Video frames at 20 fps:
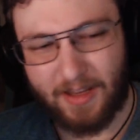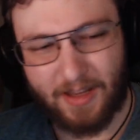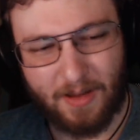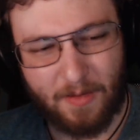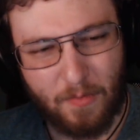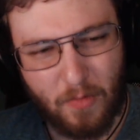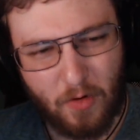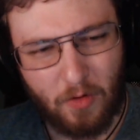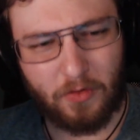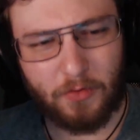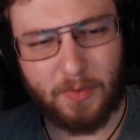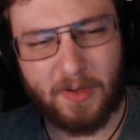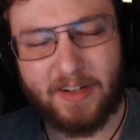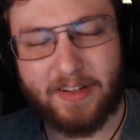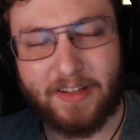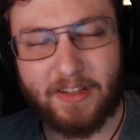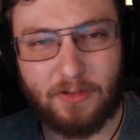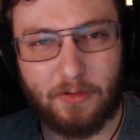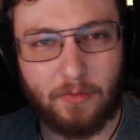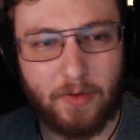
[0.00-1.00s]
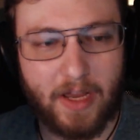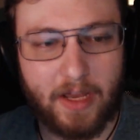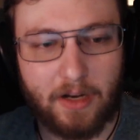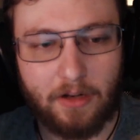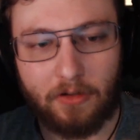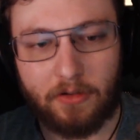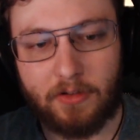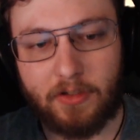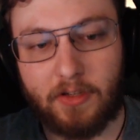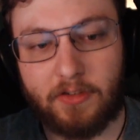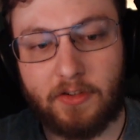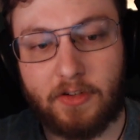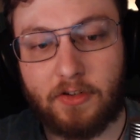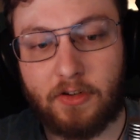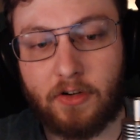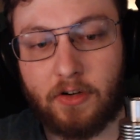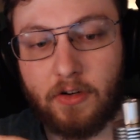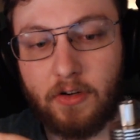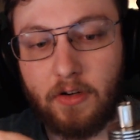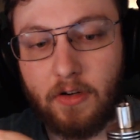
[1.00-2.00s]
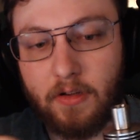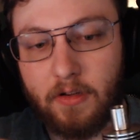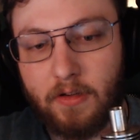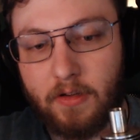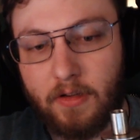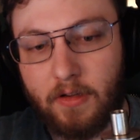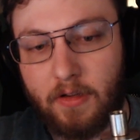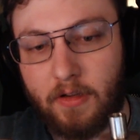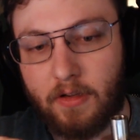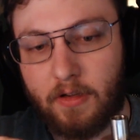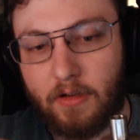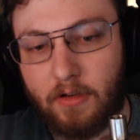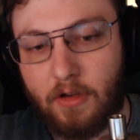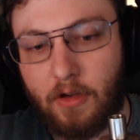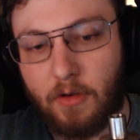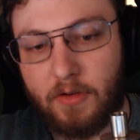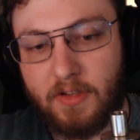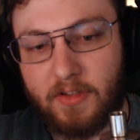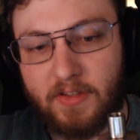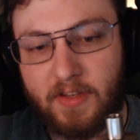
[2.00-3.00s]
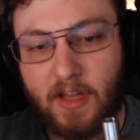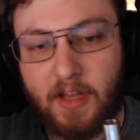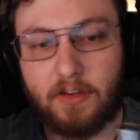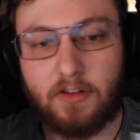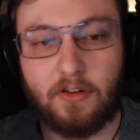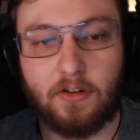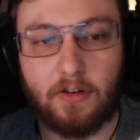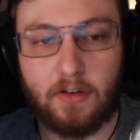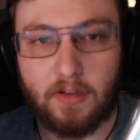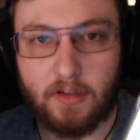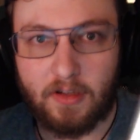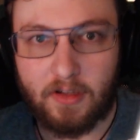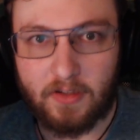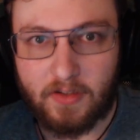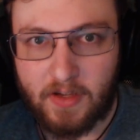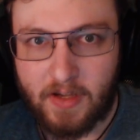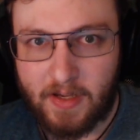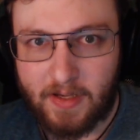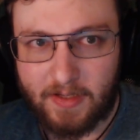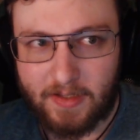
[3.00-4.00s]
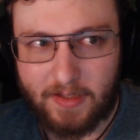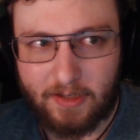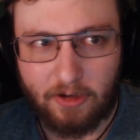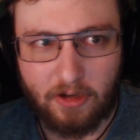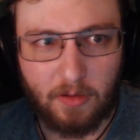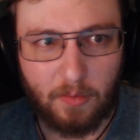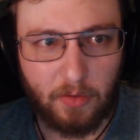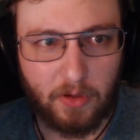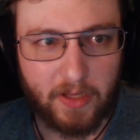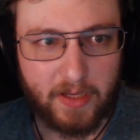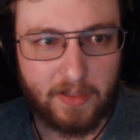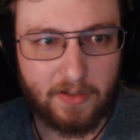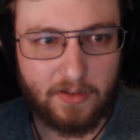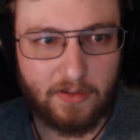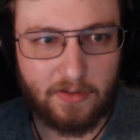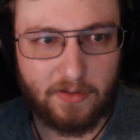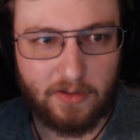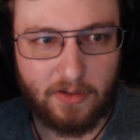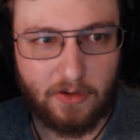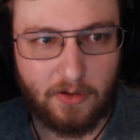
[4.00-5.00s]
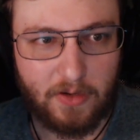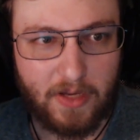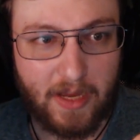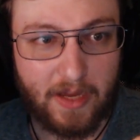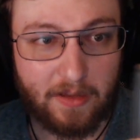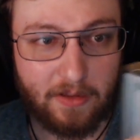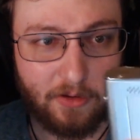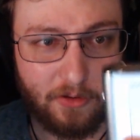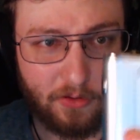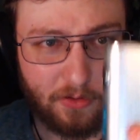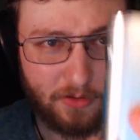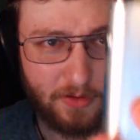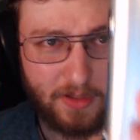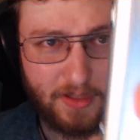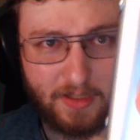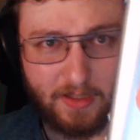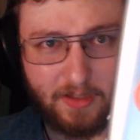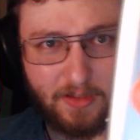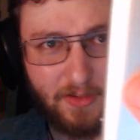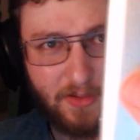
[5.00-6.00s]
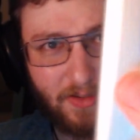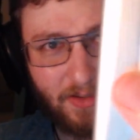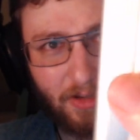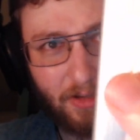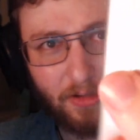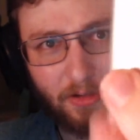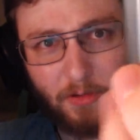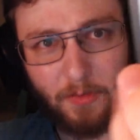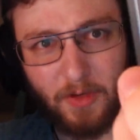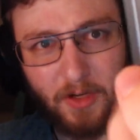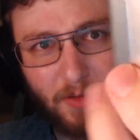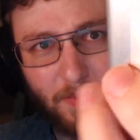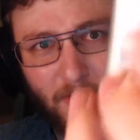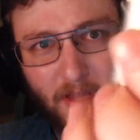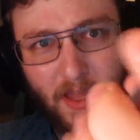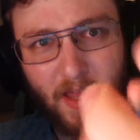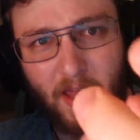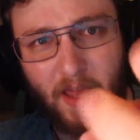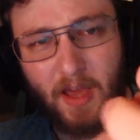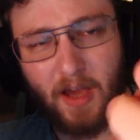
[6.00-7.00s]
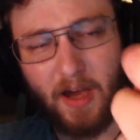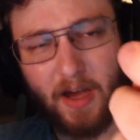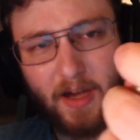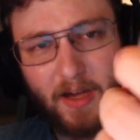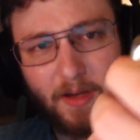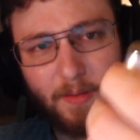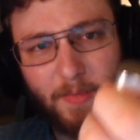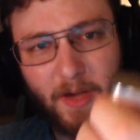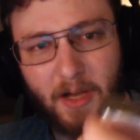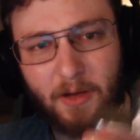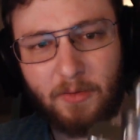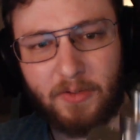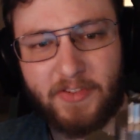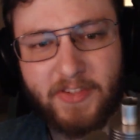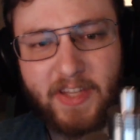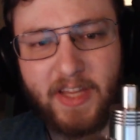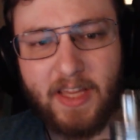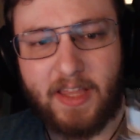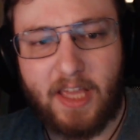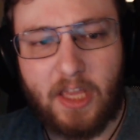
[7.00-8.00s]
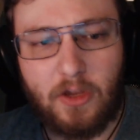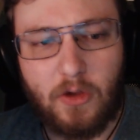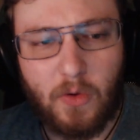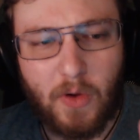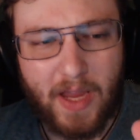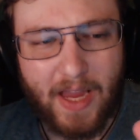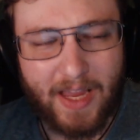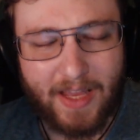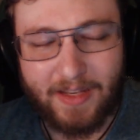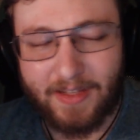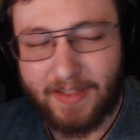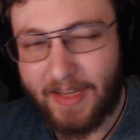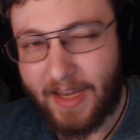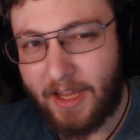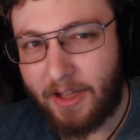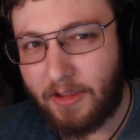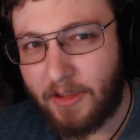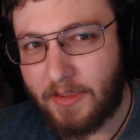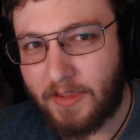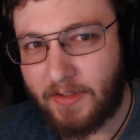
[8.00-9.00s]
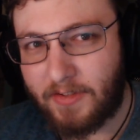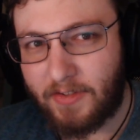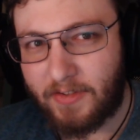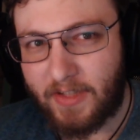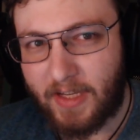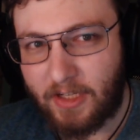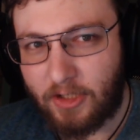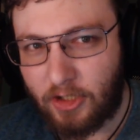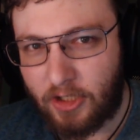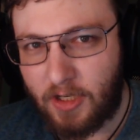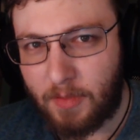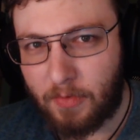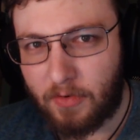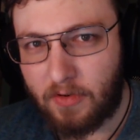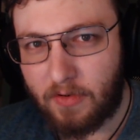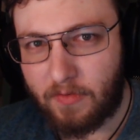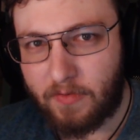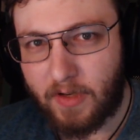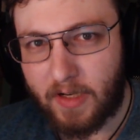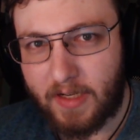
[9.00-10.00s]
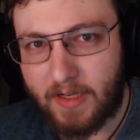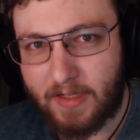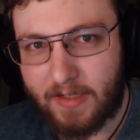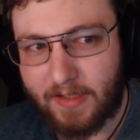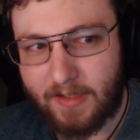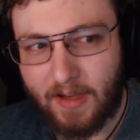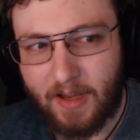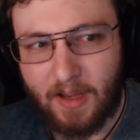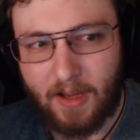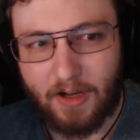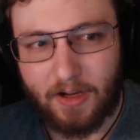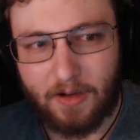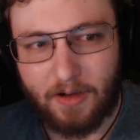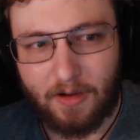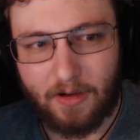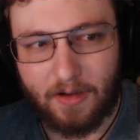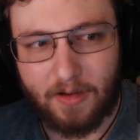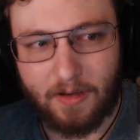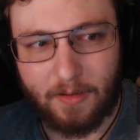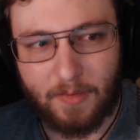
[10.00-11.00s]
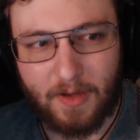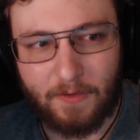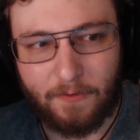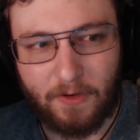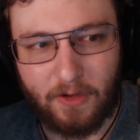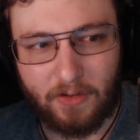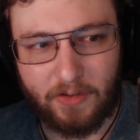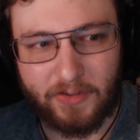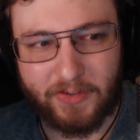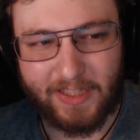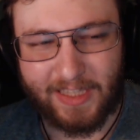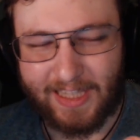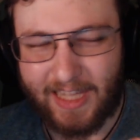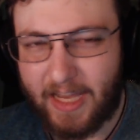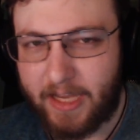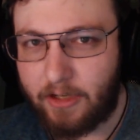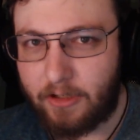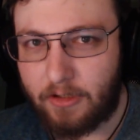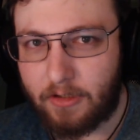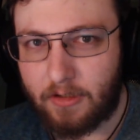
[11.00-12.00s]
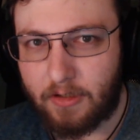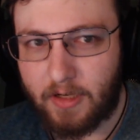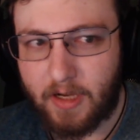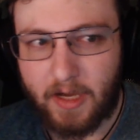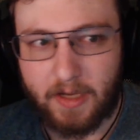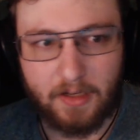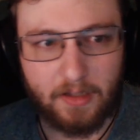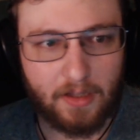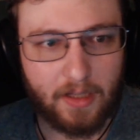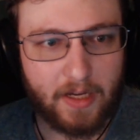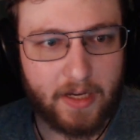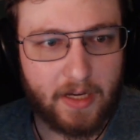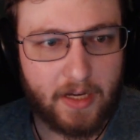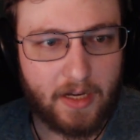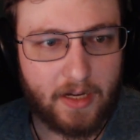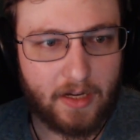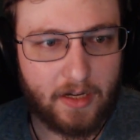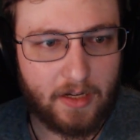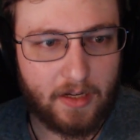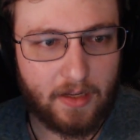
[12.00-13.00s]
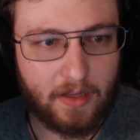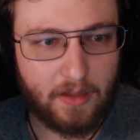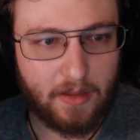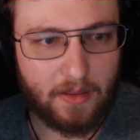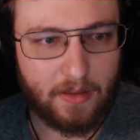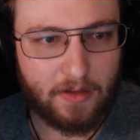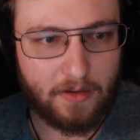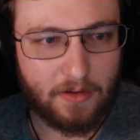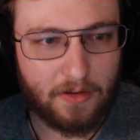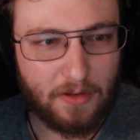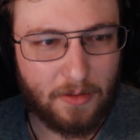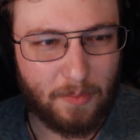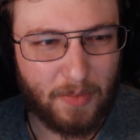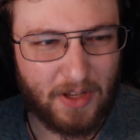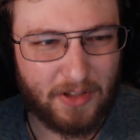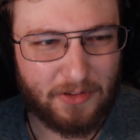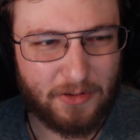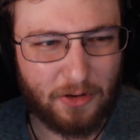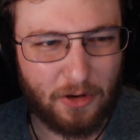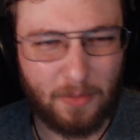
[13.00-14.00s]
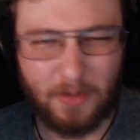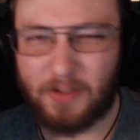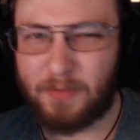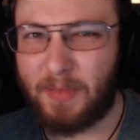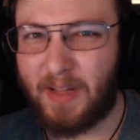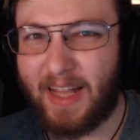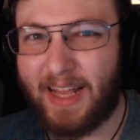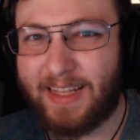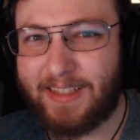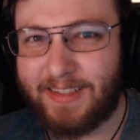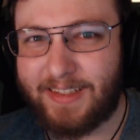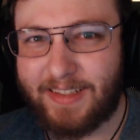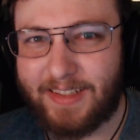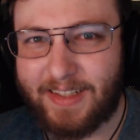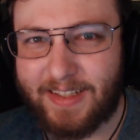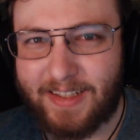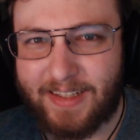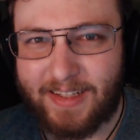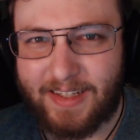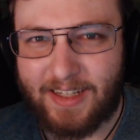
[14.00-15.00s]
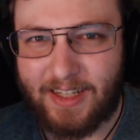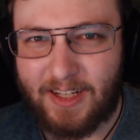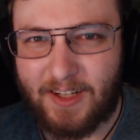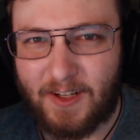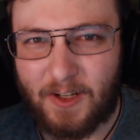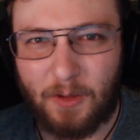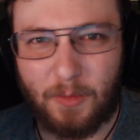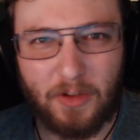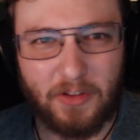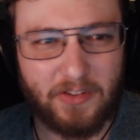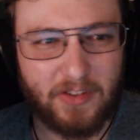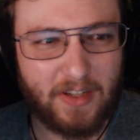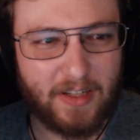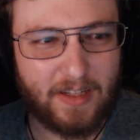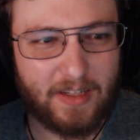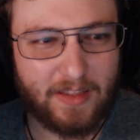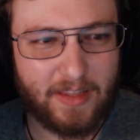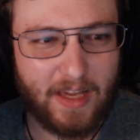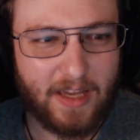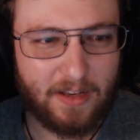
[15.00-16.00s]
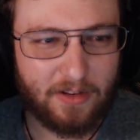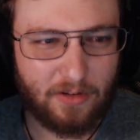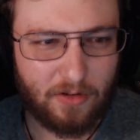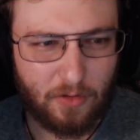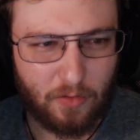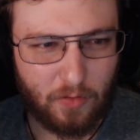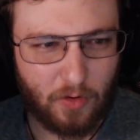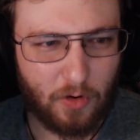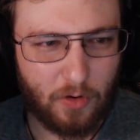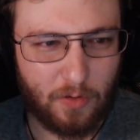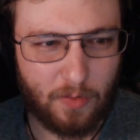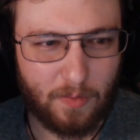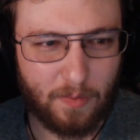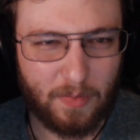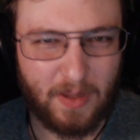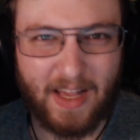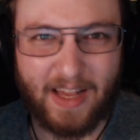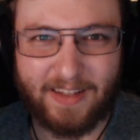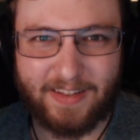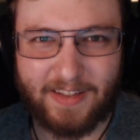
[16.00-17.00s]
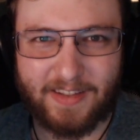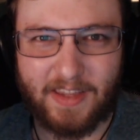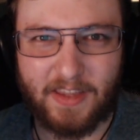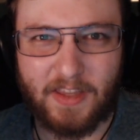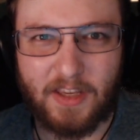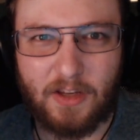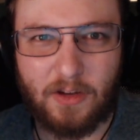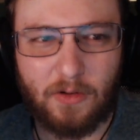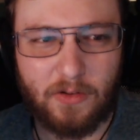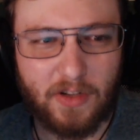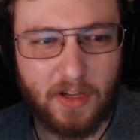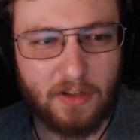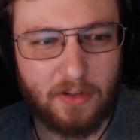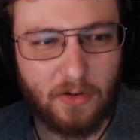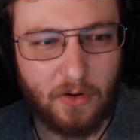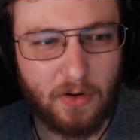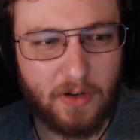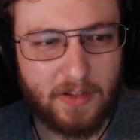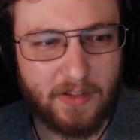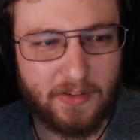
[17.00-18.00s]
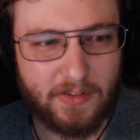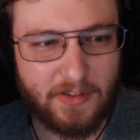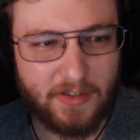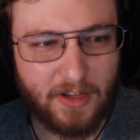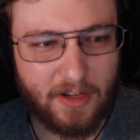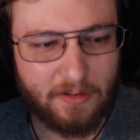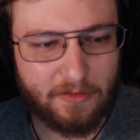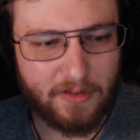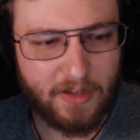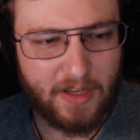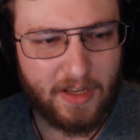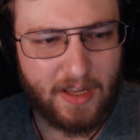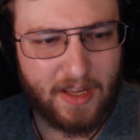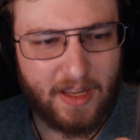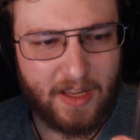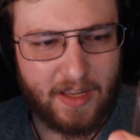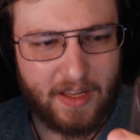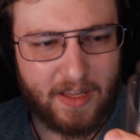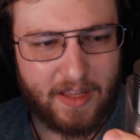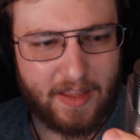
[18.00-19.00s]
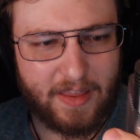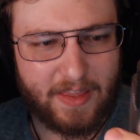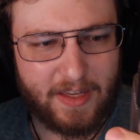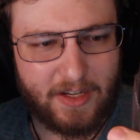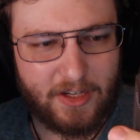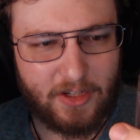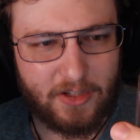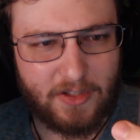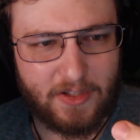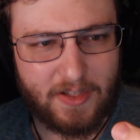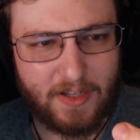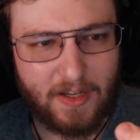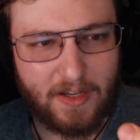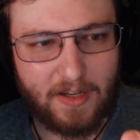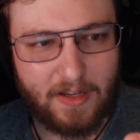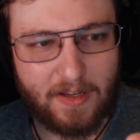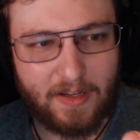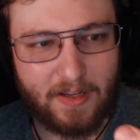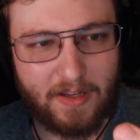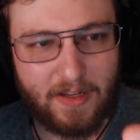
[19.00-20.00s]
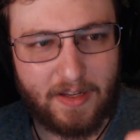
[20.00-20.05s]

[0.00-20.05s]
It moves, but it doesn't rattle. Does it turn? No, it does not turn. It is stuck in place. So yeah, the whole thing is aluminum. I would say that you can tell that this is a cheaper device. It feels lighter, kind of like the buttons are almost plastic, almost like that chrome plastic that they use on toys and stuff. They just, I